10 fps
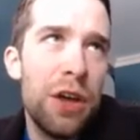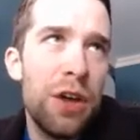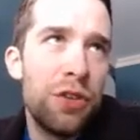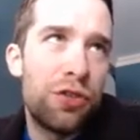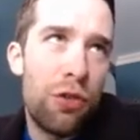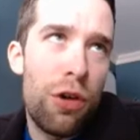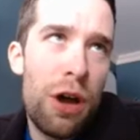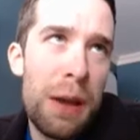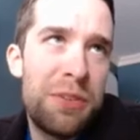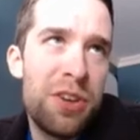
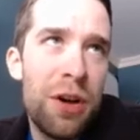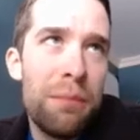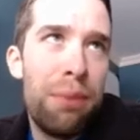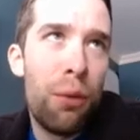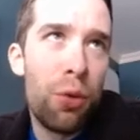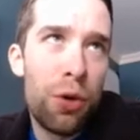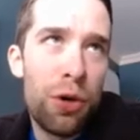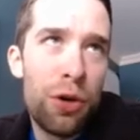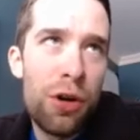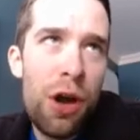striped,
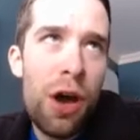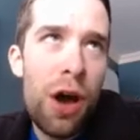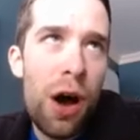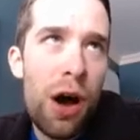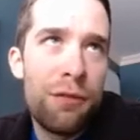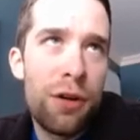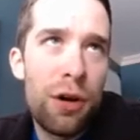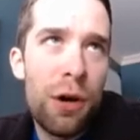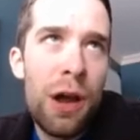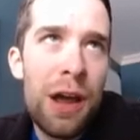bordered,
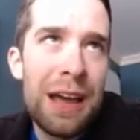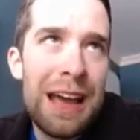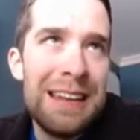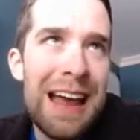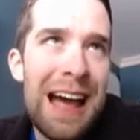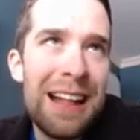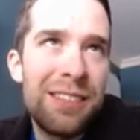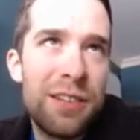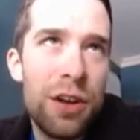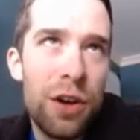hover,
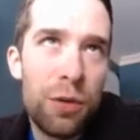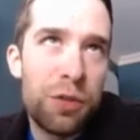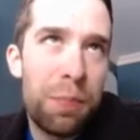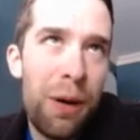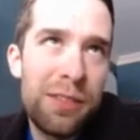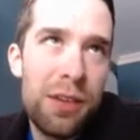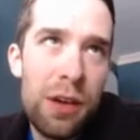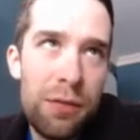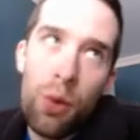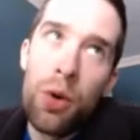condensed,
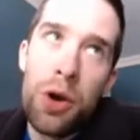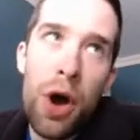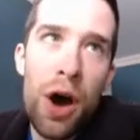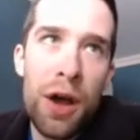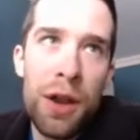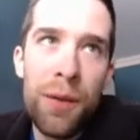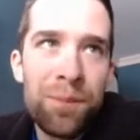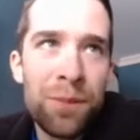responsive, or none.